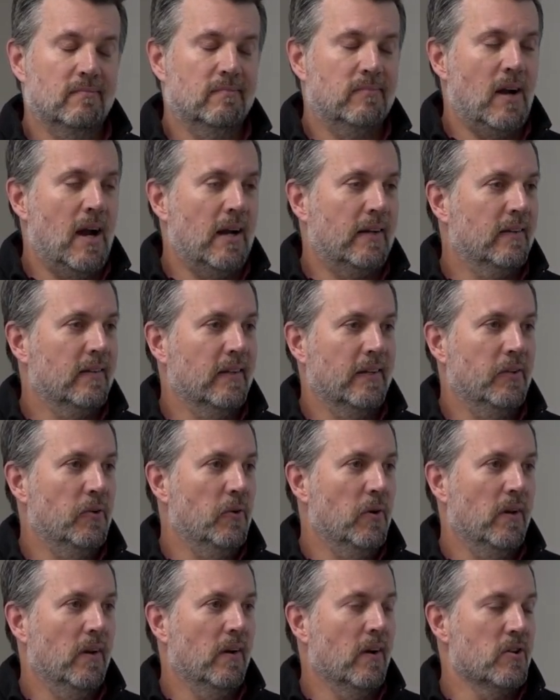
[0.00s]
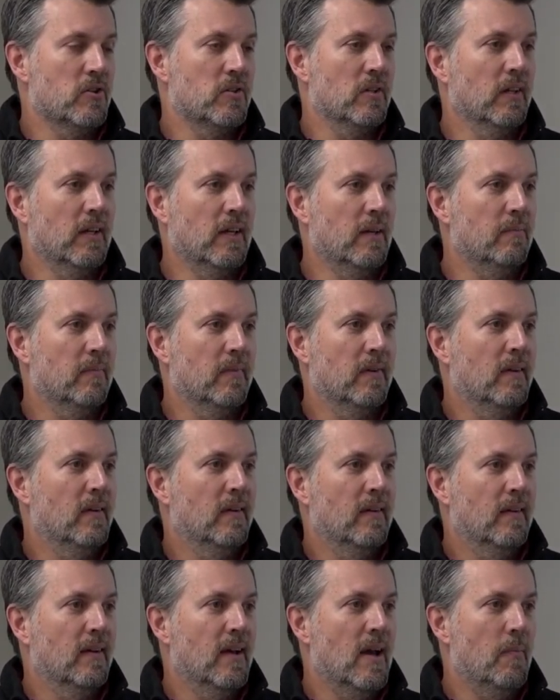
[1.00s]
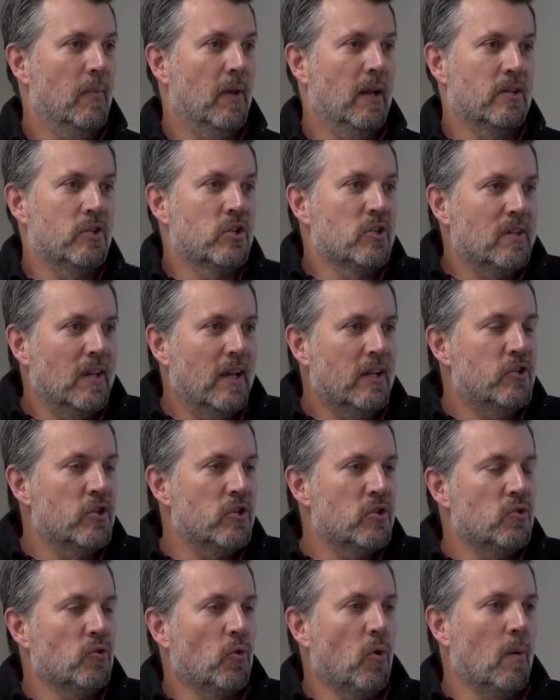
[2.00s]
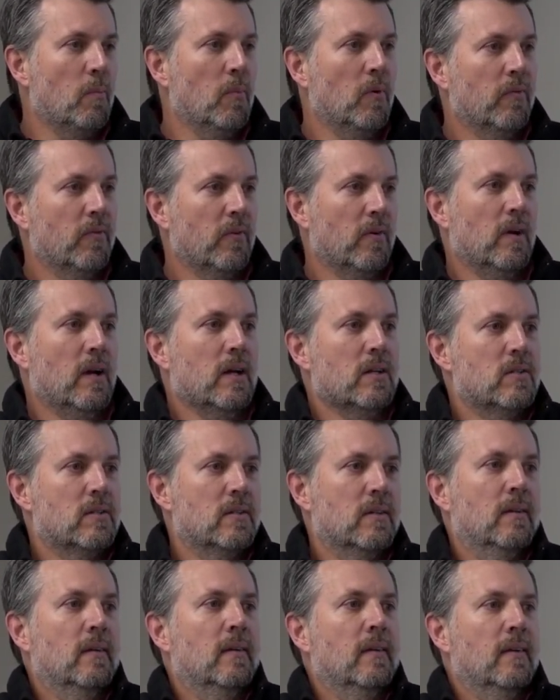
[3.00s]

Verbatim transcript: practically do it in our sleep. I mean, it's just it's just normal for us.